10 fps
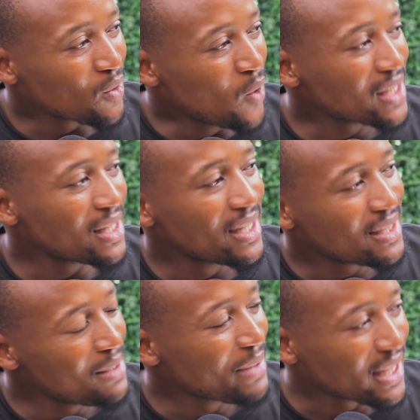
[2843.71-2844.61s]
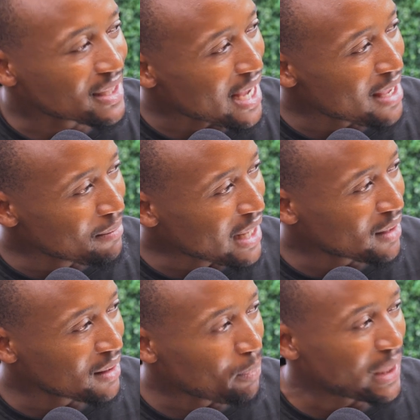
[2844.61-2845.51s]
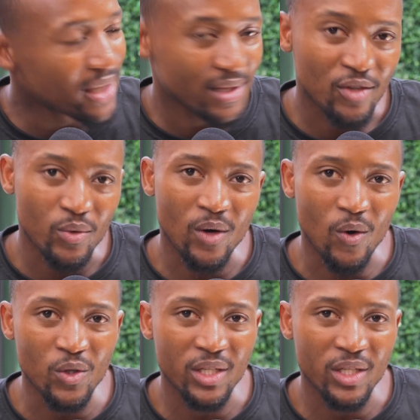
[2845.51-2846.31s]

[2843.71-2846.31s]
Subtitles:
was in the team at the time, like the players that you were coaching?